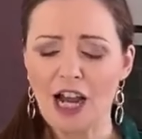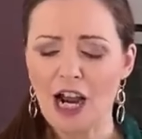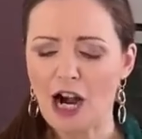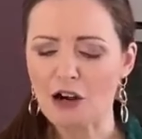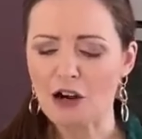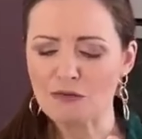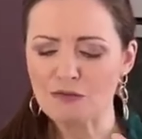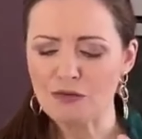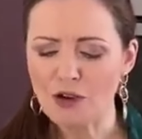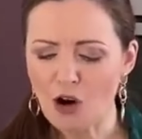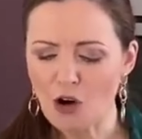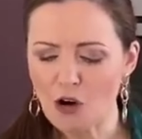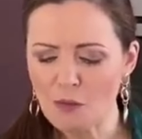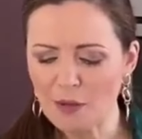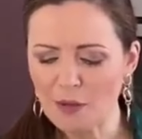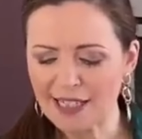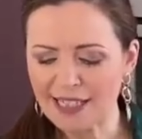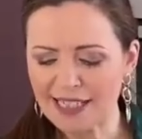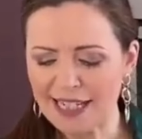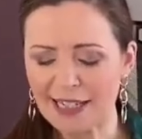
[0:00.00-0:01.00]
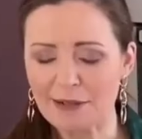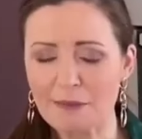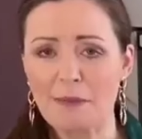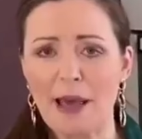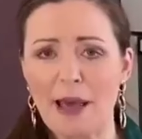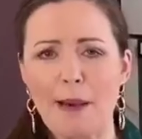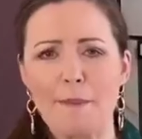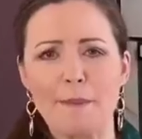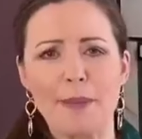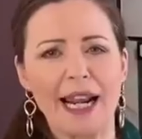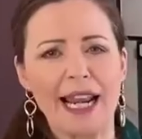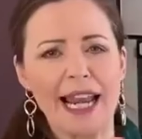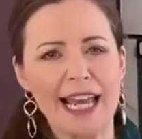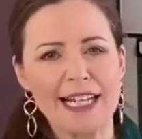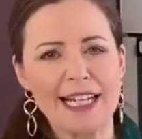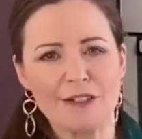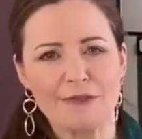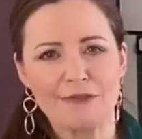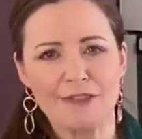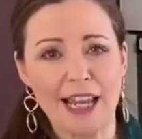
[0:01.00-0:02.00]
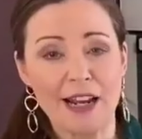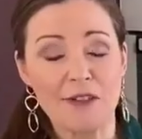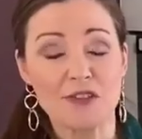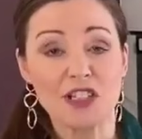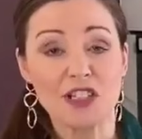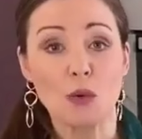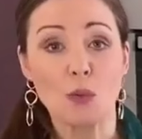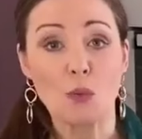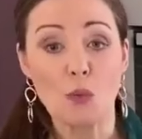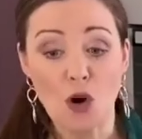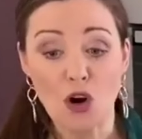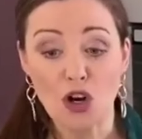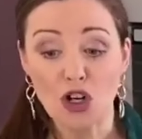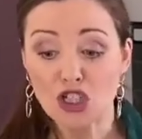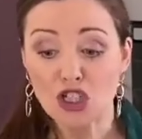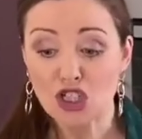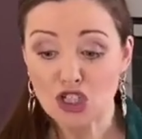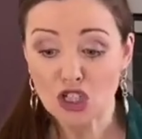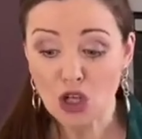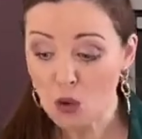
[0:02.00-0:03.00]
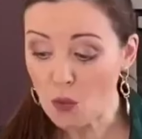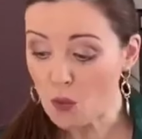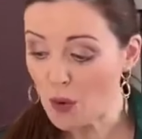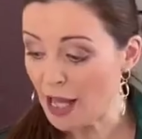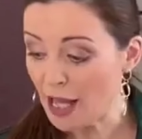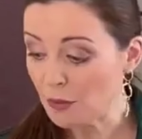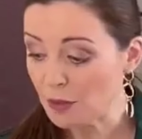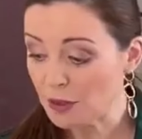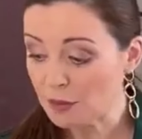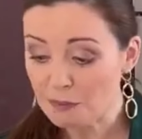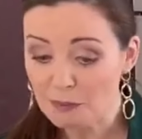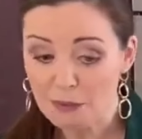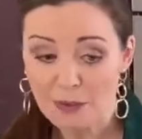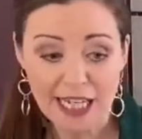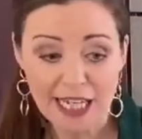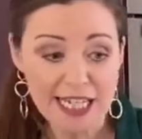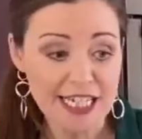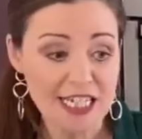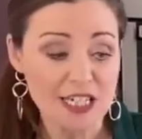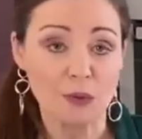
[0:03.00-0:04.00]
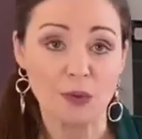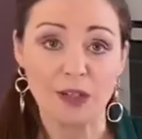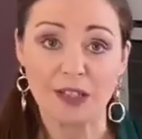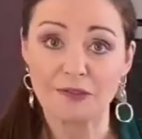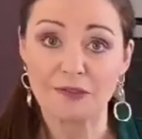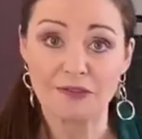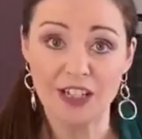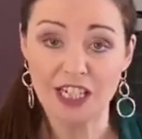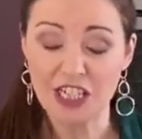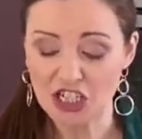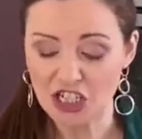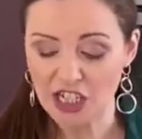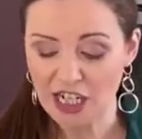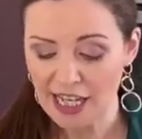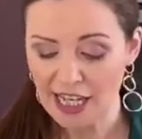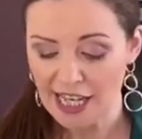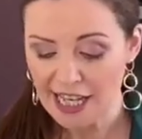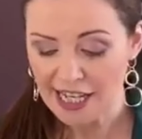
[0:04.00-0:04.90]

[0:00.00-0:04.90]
aromas and blend of flavours that work so well with meat, with fish.